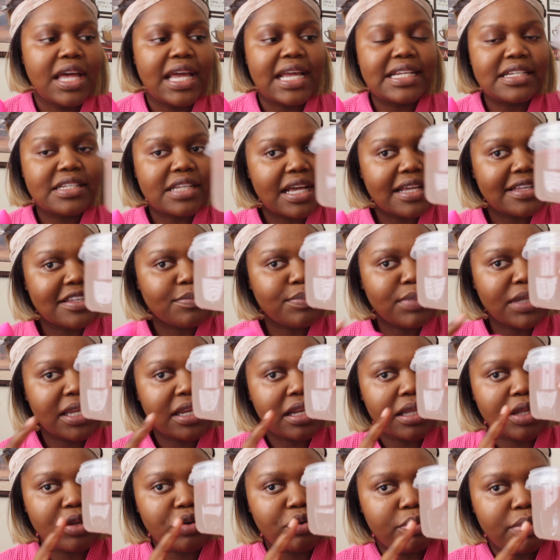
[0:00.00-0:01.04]
It does bleed
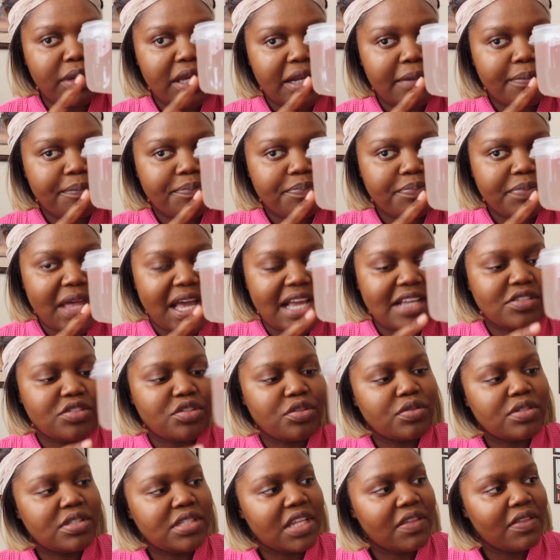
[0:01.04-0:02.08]
a little bit. I
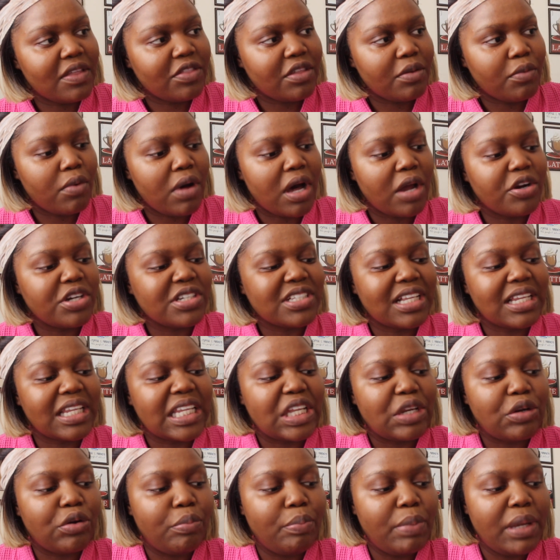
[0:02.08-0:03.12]
do see that the water is a
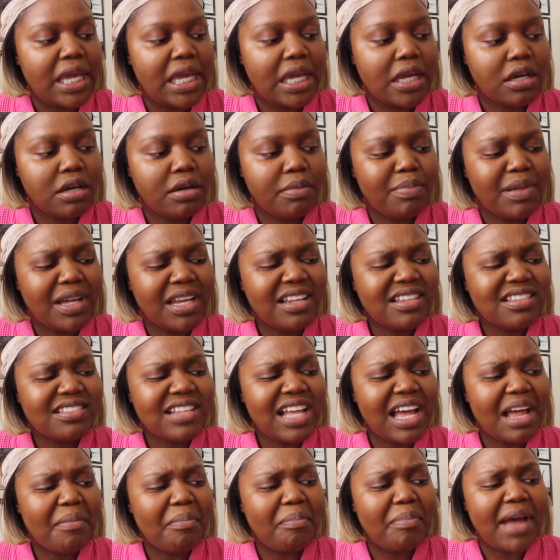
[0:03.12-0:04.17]
little pink, but it's
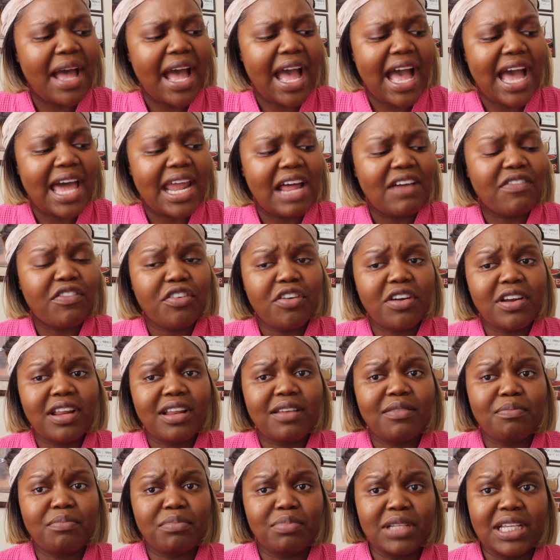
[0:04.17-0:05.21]
not bad. I've heard
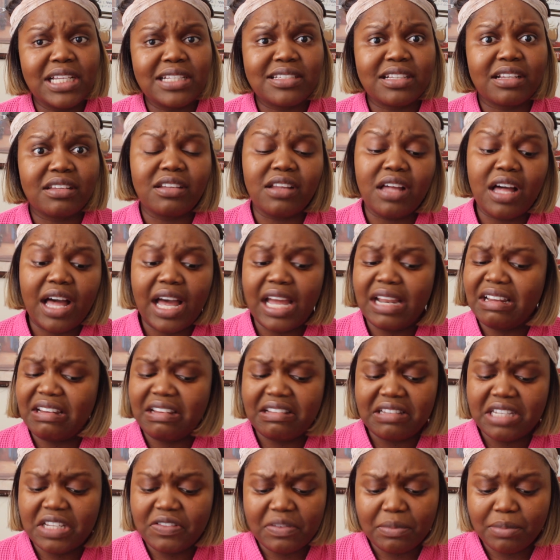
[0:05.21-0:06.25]
it bleeds a lot. It
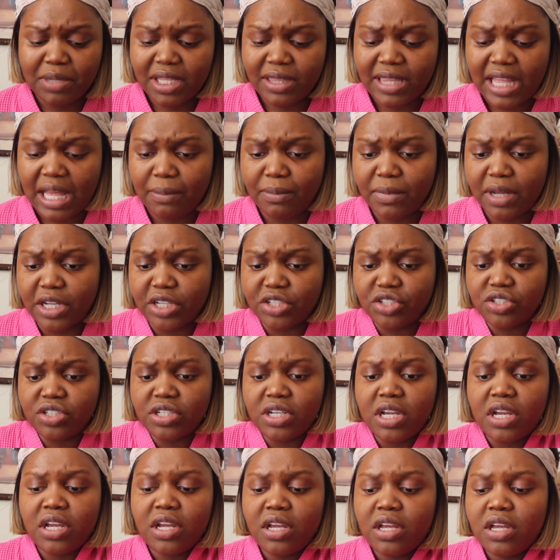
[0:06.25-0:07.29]
doesn't even bleed that much.
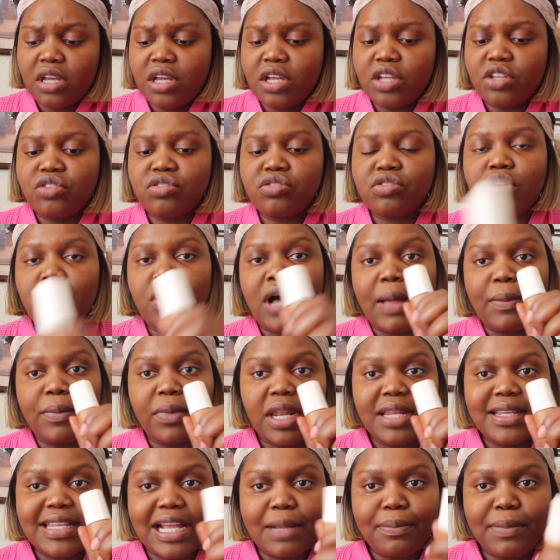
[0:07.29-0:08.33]
So I'm
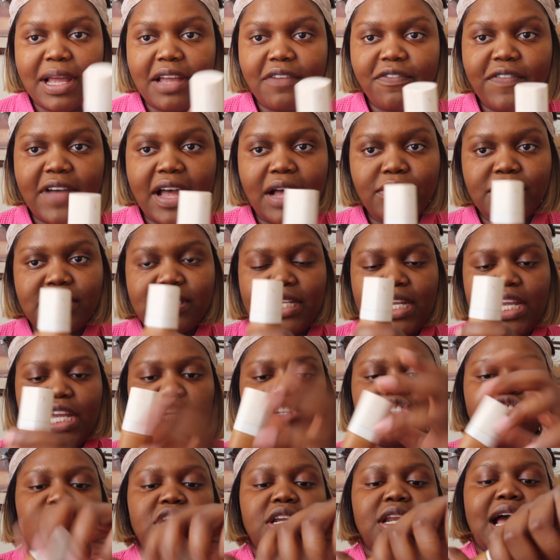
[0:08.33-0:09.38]
gonna take my
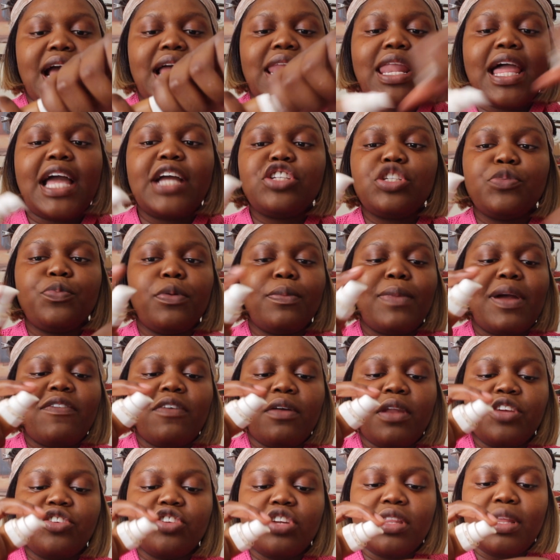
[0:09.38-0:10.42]
foundation. I like to put my
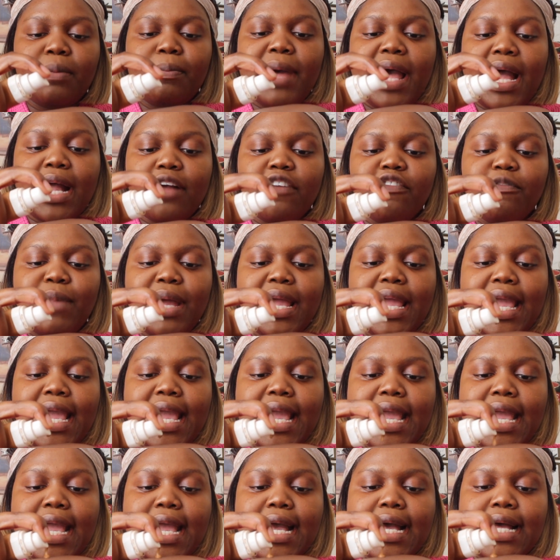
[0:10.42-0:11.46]
foundation on the back of my
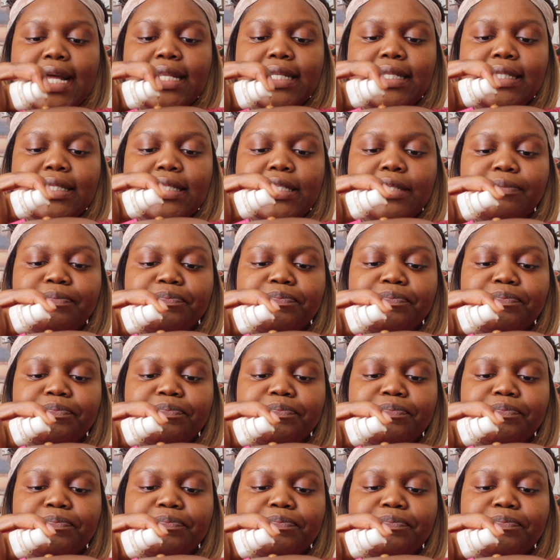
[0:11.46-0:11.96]
hand.